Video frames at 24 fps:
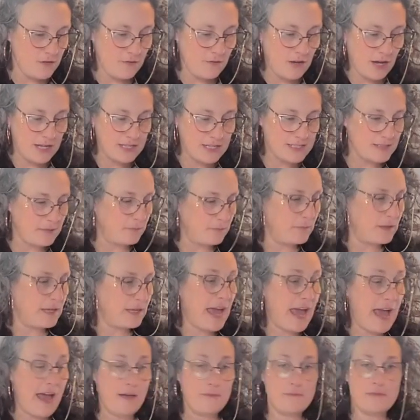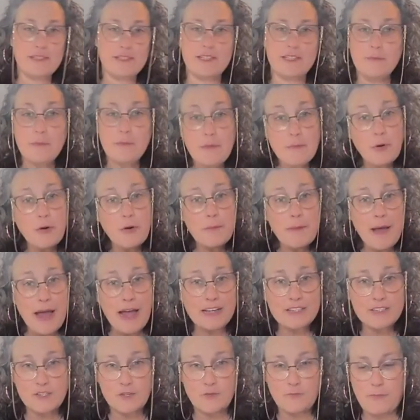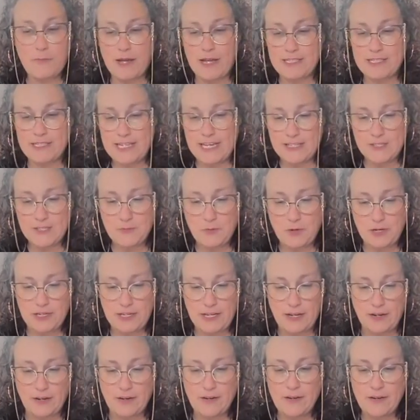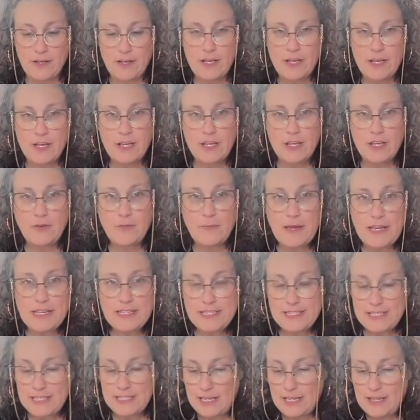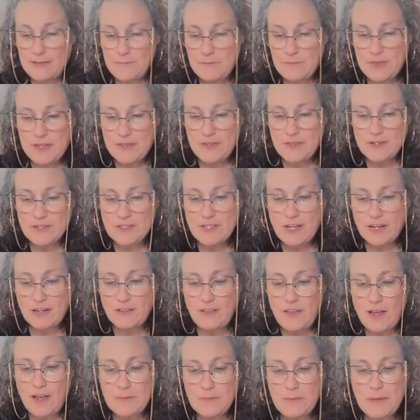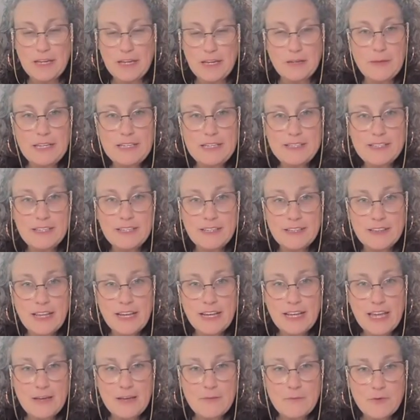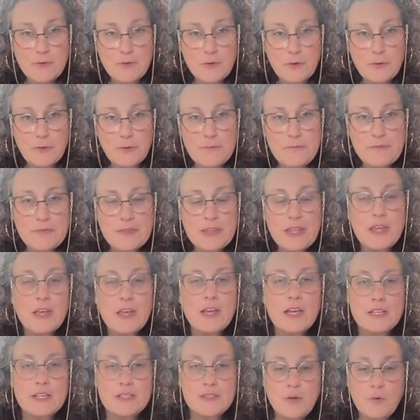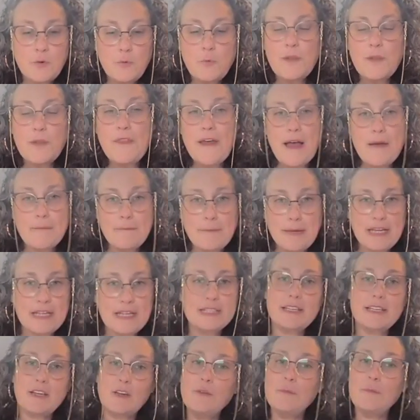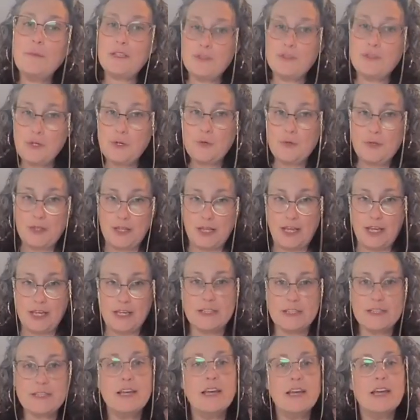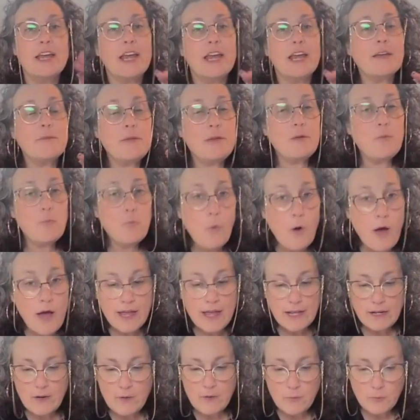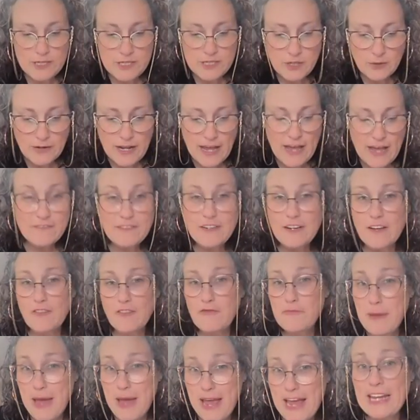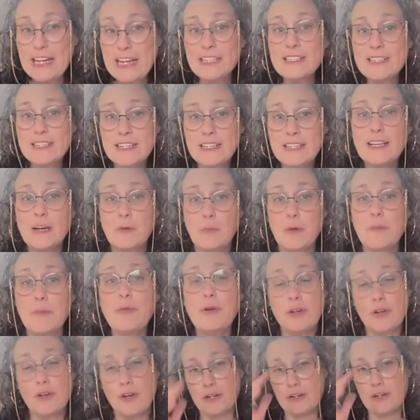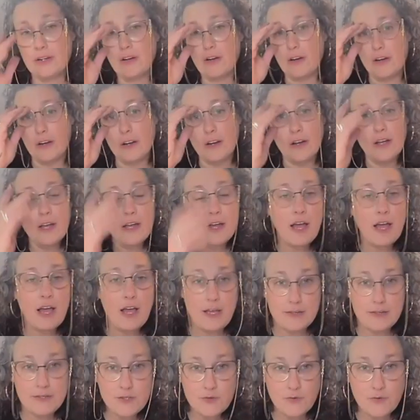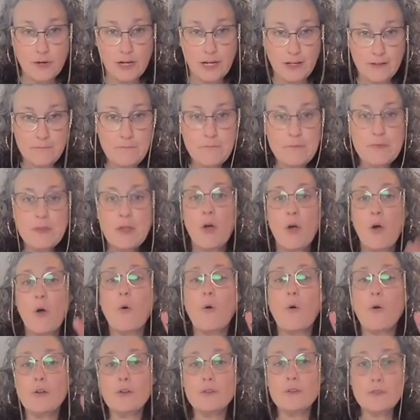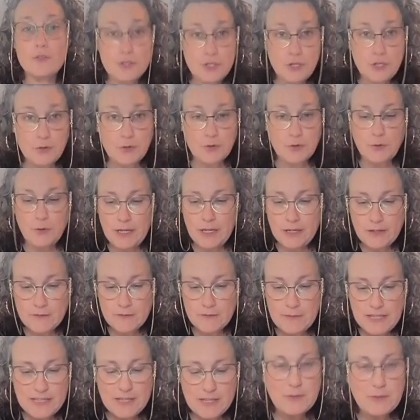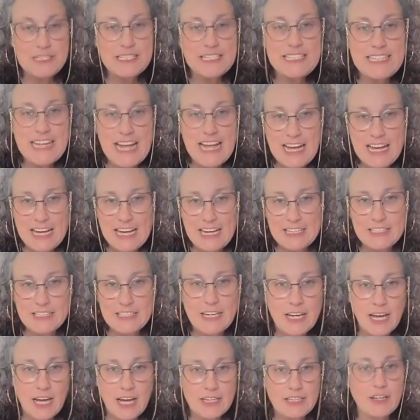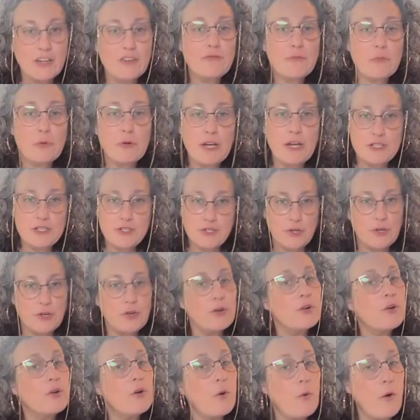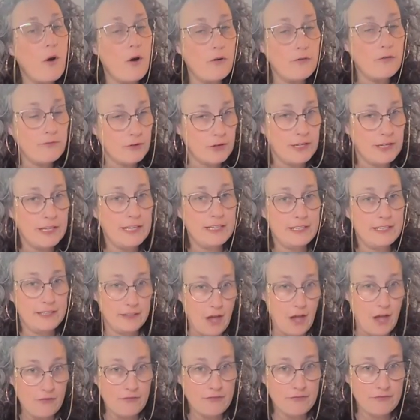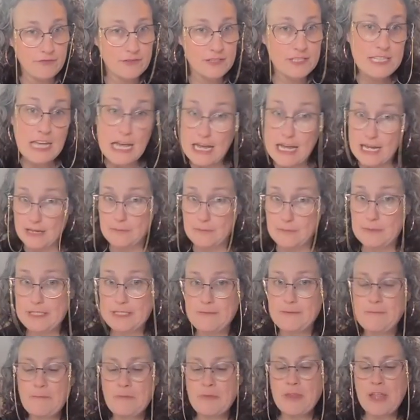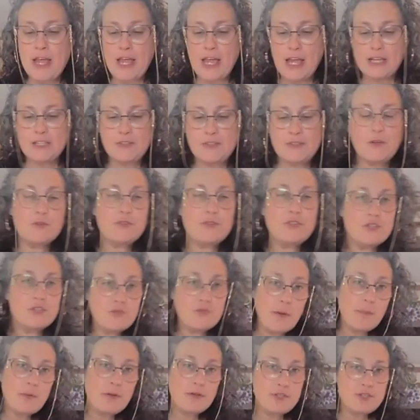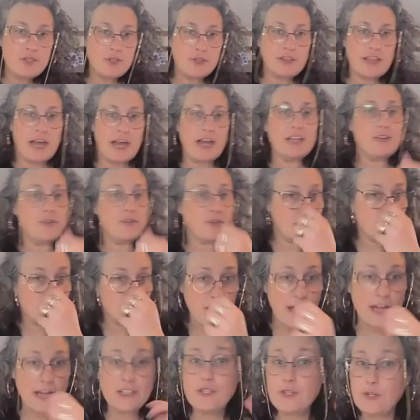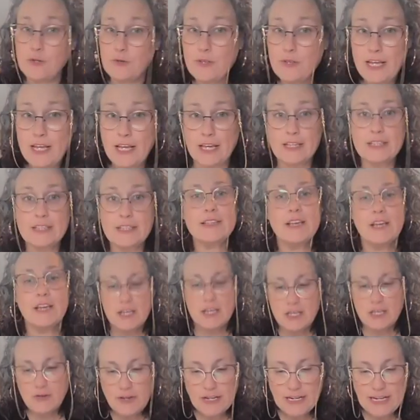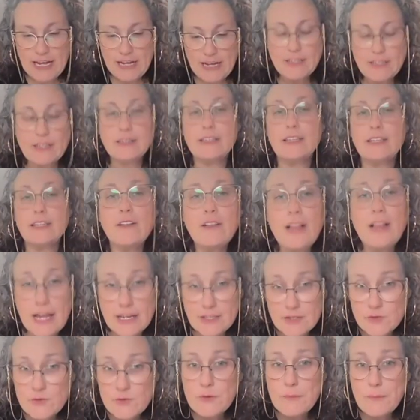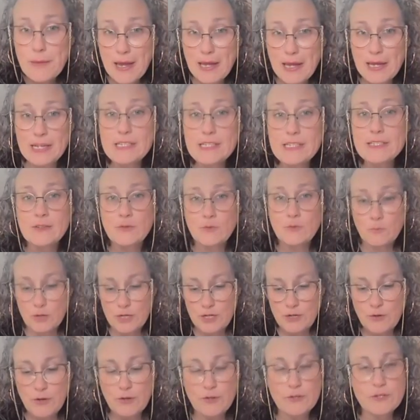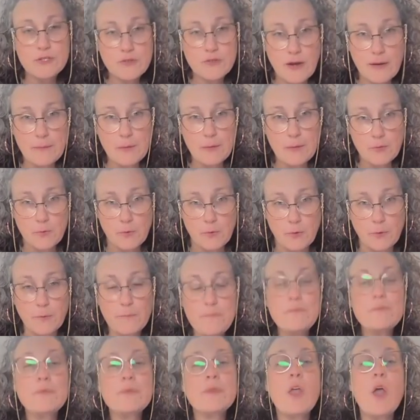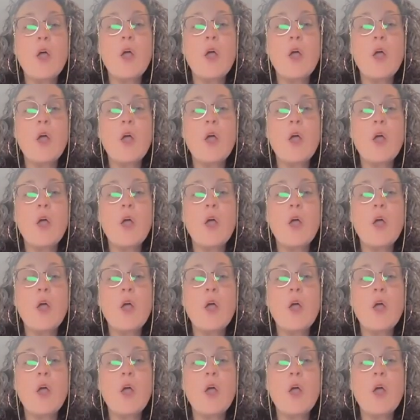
you've got some gaps. Let me pull back to my test print here. You may see that there's not a lot of pigment that came through. So what that means, it could be two things. It could be one, we don't have enough paint that we put on our screen, or two, it could mean that we didn't add enough pressure or go over it enough times. And so to troubleshoot that, you can try two things. You can add a little extra paint when you go to scrape it through,